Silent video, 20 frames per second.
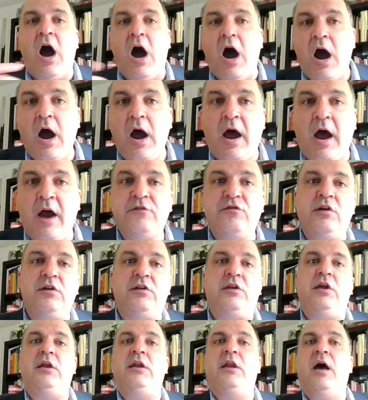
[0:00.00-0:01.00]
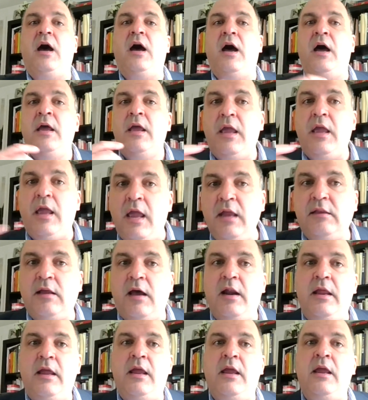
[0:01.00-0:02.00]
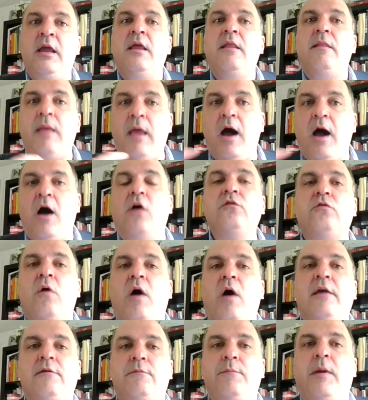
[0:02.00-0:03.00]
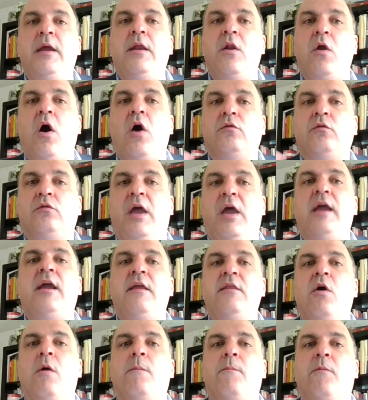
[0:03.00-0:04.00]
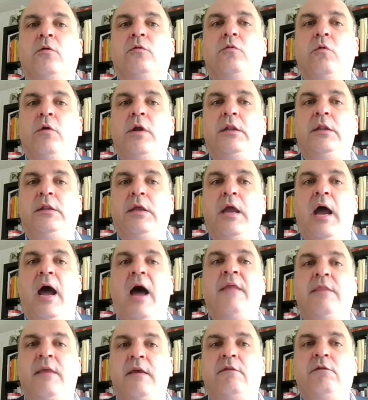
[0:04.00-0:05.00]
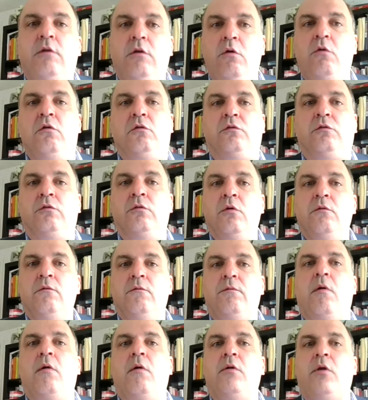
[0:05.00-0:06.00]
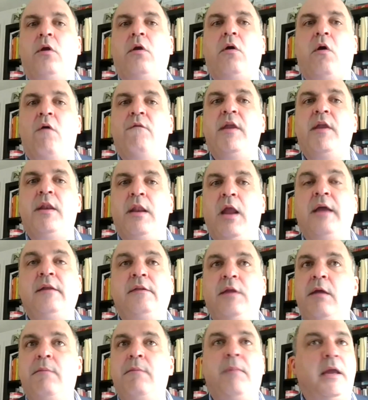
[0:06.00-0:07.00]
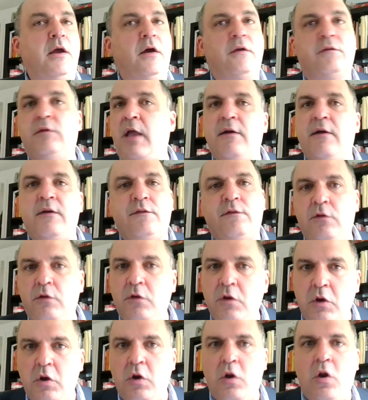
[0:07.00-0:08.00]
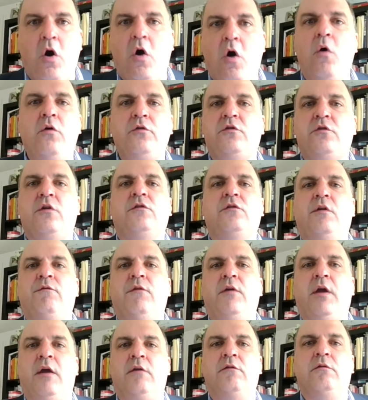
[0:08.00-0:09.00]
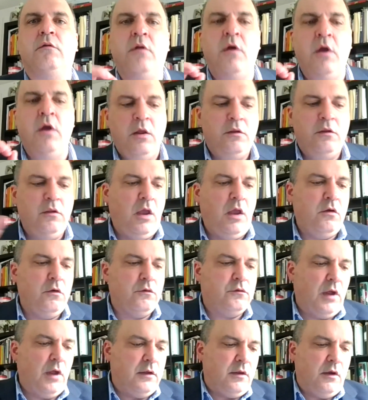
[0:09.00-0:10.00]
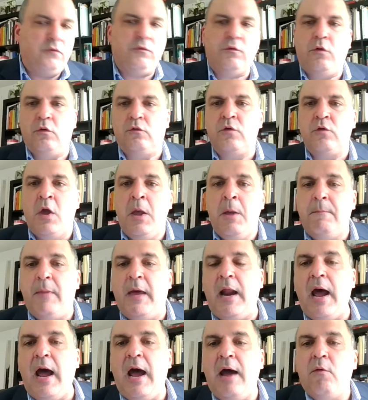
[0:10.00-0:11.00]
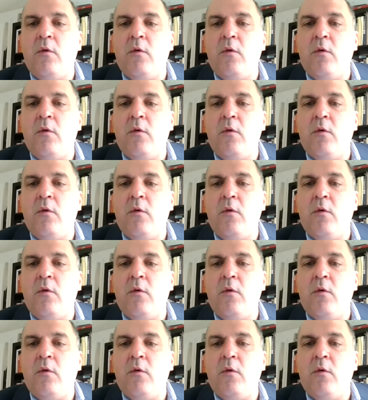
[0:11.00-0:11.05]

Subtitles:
Argentina, Italy, they also has been taking the opportunity and the excuse from COVID-19 because there is no justification. They just take the excuse. But I